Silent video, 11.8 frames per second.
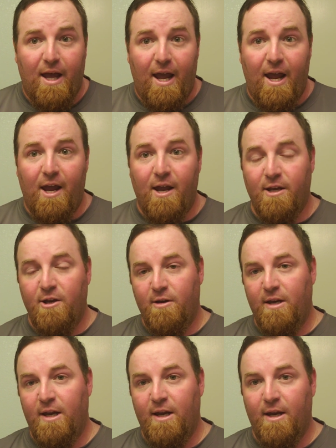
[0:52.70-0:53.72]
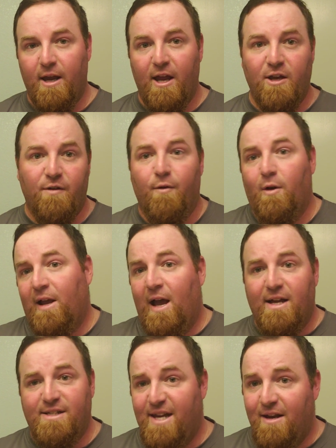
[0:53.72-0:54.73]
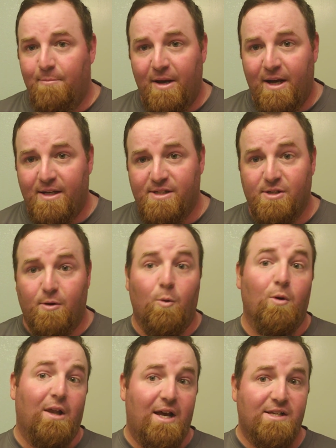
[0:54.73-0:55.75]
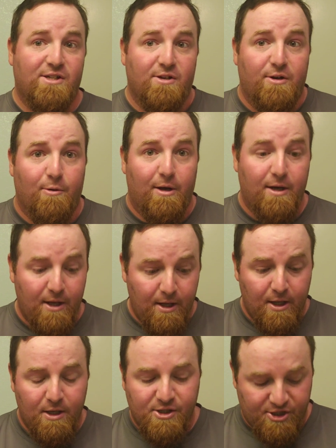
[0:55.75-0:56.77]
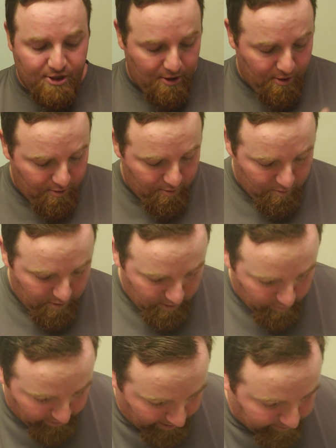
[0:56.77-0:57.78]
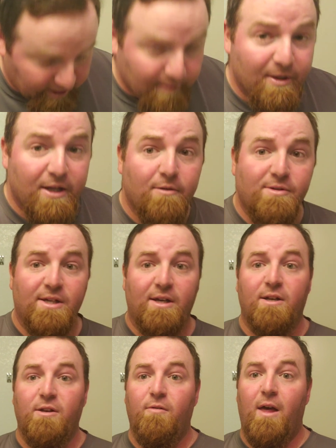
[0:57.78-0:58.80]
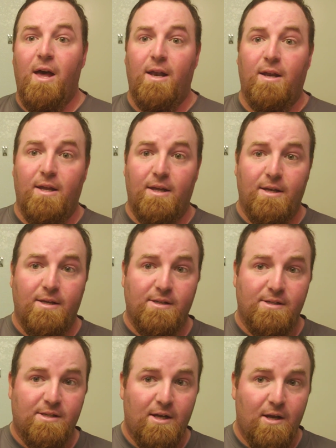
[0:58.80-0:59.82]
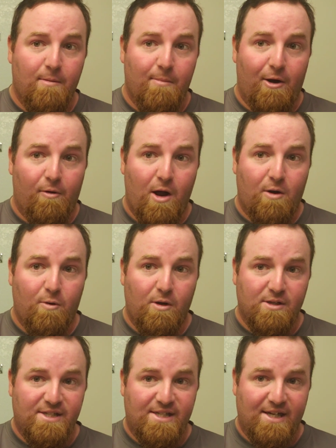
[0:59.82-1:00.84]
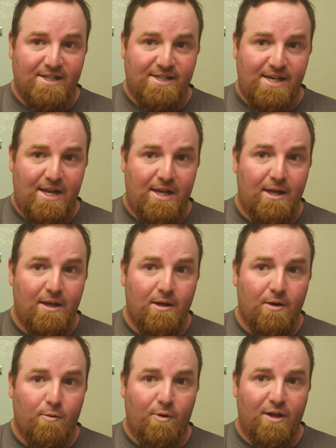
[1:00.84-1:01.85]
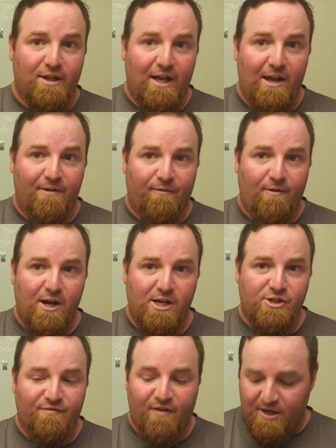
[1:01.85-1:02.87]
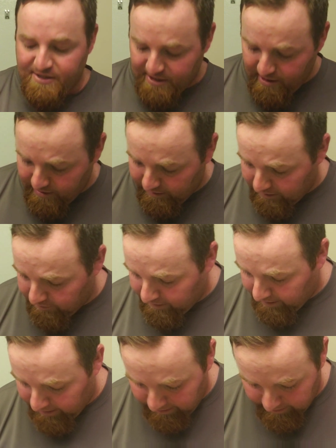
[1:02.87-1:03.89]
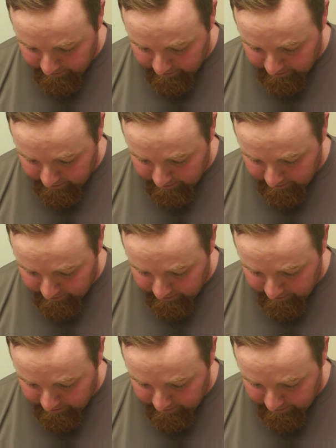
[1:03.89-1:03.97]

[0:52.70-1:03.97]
and you've only got 10 minutes or less to do it. So what I'm going to be using to do that is my Rockwell 6C with a fresh Voskhod loaded in it,